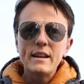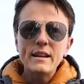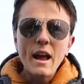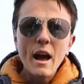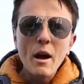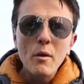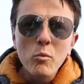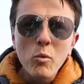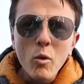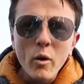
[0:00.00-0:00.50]
and
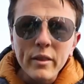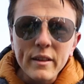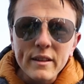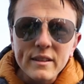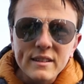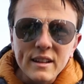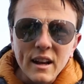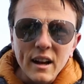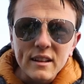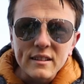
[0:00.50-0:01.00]
now what
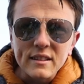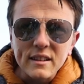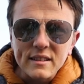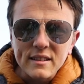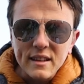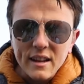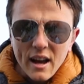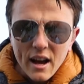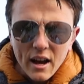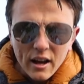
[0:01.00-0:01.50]
this does
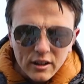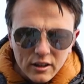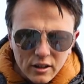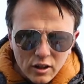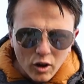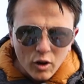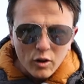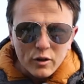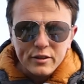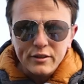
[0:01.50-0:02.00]
is it
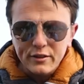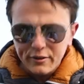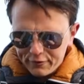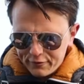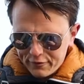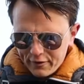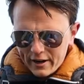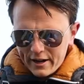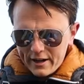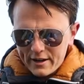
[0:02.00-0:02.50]
unlocks the
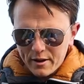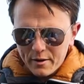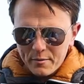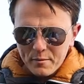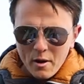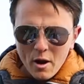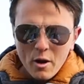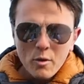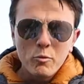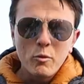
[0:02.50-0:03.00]

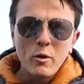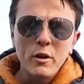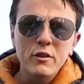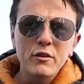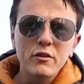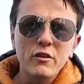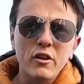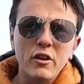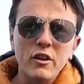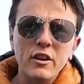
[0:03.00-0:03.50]
freedom
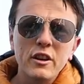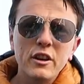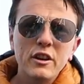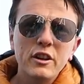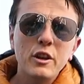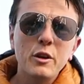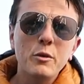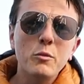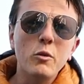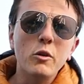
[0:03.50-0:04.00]
whether or not
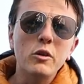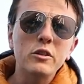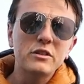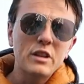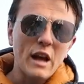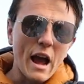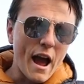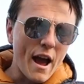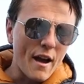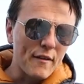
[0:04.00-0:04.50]
you want
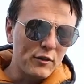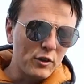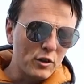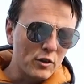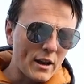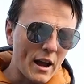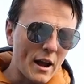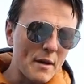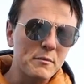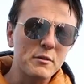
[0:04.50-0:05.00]
to have
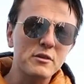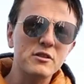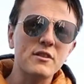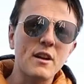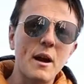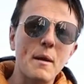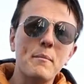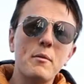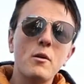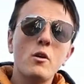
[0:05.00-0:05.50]
your camera
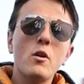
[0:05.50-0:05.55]
strap